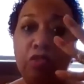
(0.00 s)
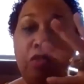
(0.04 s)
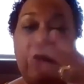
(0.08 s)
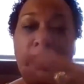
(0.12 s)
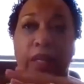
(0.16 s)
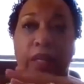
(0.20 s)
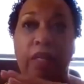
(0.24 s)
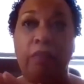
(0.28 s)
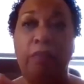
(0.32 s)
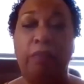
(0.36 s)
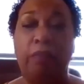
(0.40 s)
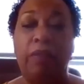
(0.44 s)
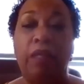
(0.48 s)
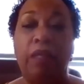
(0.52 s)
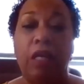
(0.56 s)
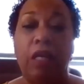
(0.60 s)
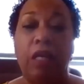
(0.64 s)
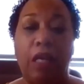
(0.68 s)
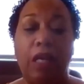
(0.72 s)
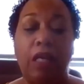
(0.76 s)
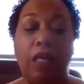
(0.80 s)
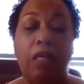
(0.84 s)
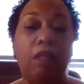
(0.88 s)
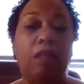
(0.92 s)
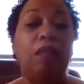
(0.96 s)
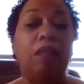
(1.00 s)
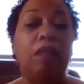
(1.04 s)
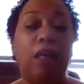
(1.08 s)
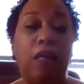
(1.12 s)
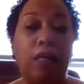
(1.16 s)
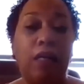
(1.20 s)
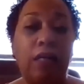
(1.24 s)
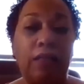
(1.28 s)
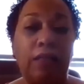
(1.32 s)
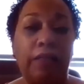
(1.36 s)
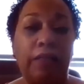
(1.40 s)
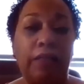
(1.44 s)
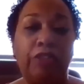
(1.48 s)
rape in
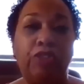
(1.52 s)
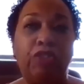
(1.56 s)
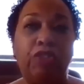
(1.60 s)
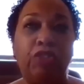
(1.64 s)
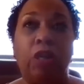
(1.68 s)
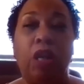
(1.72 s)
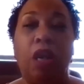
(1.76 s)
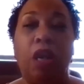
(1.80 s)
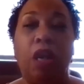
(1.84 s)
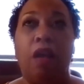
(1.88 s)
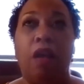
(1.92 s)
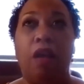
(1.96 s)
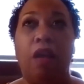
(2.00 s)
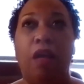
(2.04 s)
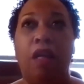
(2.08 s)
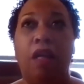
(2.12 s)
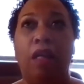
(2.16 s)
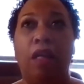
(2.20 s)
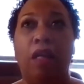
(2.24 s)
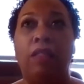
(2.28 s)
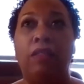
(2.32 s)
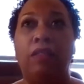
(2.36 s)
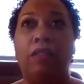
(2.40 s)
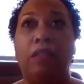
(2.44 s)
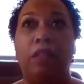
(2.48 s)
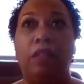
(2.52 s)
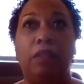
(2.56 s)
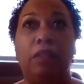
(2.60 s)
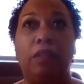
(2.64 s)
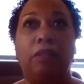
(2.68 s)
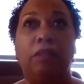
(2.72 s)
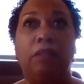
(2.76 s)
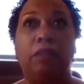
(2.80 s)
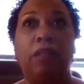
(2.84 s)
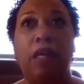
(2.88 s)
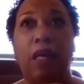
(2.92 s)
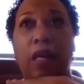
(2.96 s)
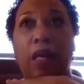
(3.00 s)
college and
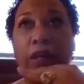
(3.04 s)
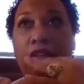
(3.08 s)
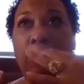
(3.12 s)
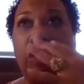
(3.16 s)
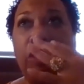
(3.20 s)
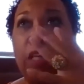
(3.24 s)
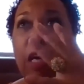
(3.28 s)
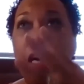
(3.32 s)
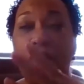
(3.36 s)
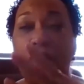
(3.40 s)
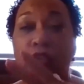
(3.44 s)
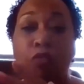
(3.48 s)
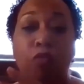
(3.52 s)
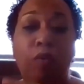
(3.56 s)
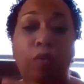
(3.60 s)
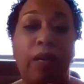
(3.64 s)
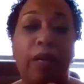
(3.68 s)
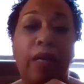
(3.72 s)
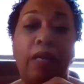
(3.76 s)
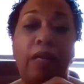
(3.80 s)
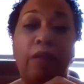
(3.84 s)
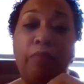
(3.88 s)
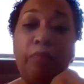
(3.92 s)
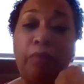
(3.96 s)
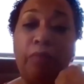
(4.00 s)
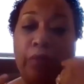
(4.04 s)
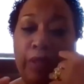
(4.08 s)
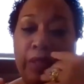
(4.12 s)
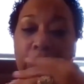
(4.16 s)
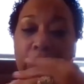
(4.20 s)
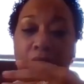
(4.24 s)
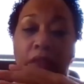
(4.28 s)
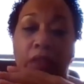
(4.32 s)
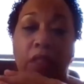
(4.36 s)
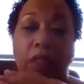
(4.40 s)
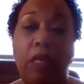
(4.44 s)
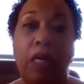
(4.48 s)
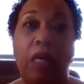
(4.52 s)
uh, I got away,
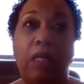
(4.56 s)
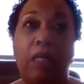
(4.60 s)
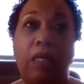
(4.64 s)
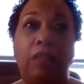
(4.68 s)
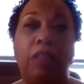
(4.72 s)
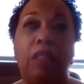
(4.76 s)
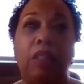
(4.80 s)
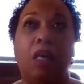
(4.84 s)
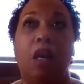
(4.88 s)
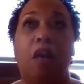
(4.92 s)
praise God.